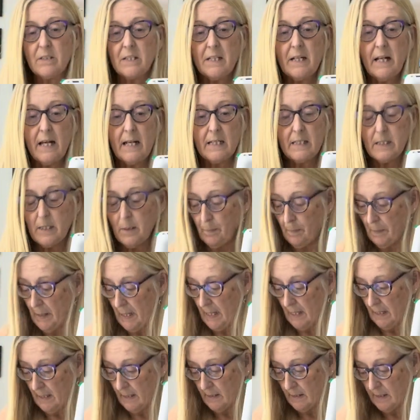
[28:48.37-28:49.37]
and
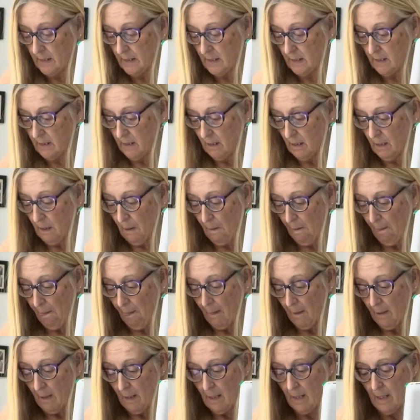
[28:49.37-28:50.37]
80p,
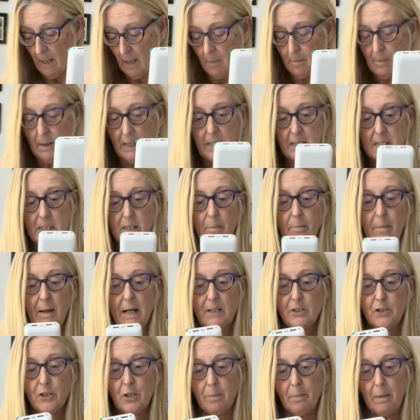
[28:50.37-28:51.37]
and it's a
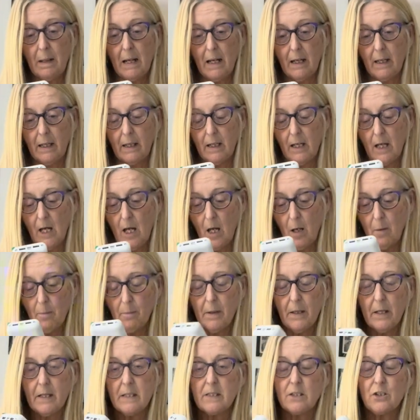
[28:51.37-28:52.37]
battery bank,
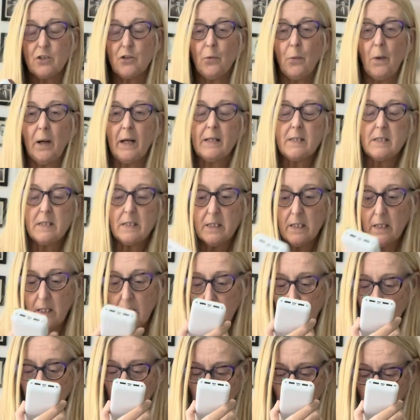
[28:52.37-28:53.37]
but it's
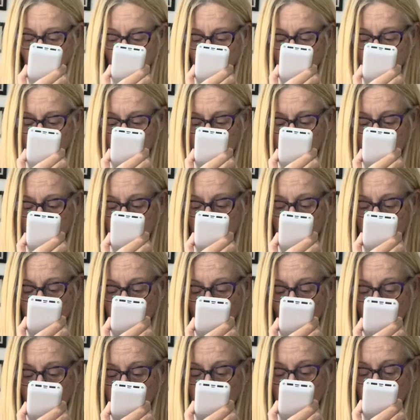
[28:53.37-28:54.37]
20, it says
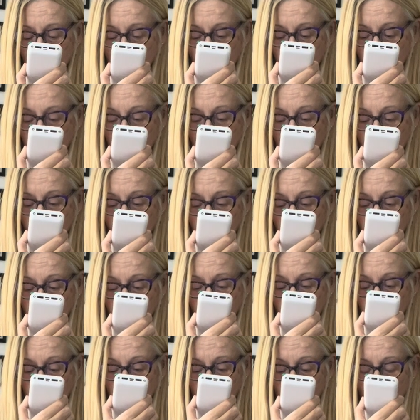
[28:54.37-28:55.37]
20 plus,
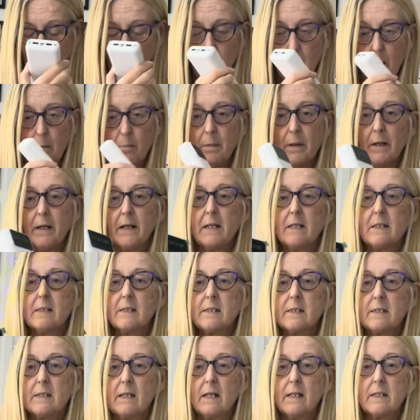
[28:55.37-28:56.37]
but
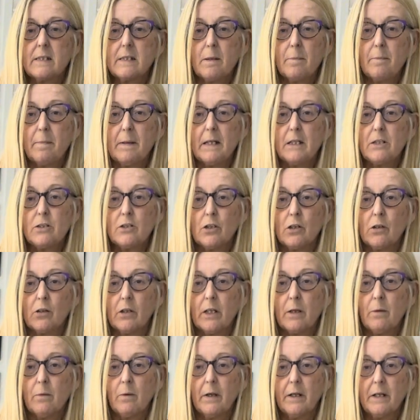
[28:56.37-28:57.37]
it's a big
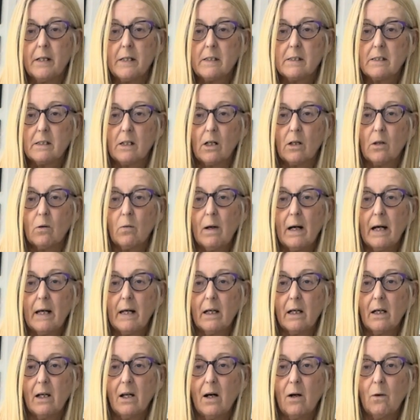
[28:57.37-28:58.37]
chunky one. It's got quite
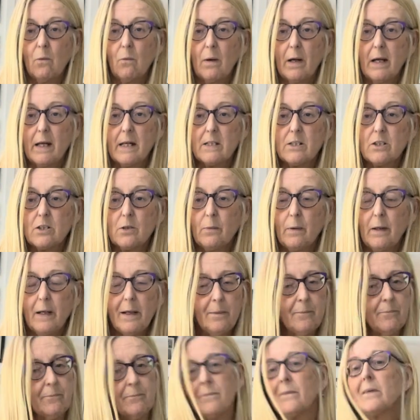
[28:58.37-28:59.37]
a lot of weight to it.